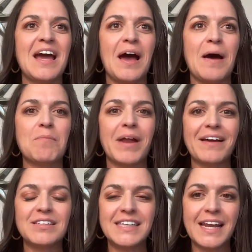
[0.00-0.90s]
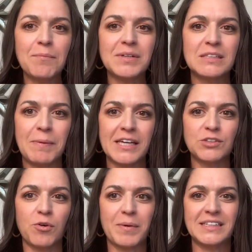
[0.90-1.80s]
But I've set up a space
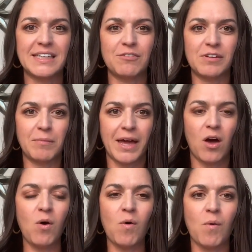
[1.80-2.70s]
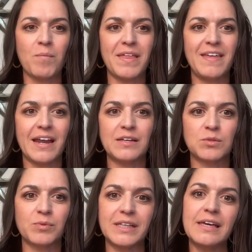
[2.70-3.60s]
for myself in my home that is
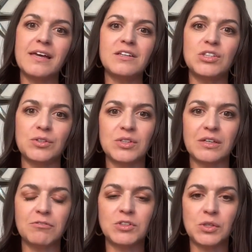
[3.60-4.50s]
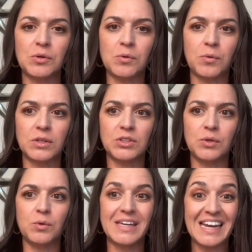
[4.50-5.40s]
really conducive to
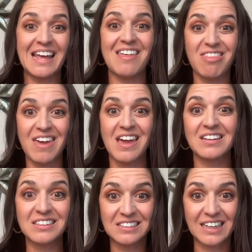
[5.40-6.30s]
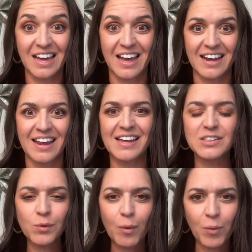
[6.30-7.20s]
getting things done. And
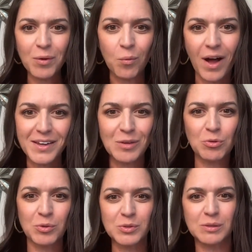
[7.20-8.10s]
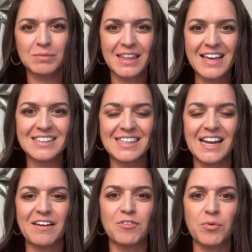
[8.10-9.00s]
so I want to walk you through some things that
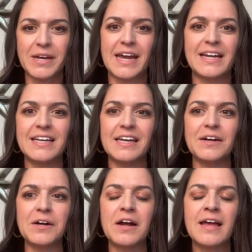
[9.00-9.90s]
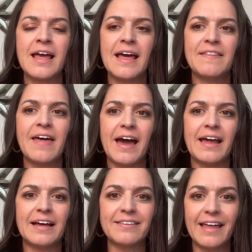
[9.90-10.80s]
I've created here
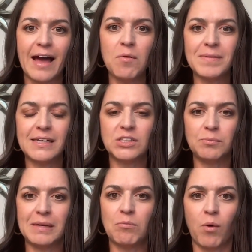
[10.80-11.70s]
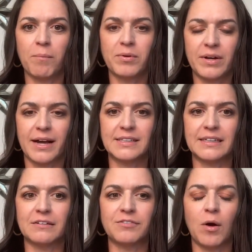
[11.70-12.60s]
that allow me to be more productive.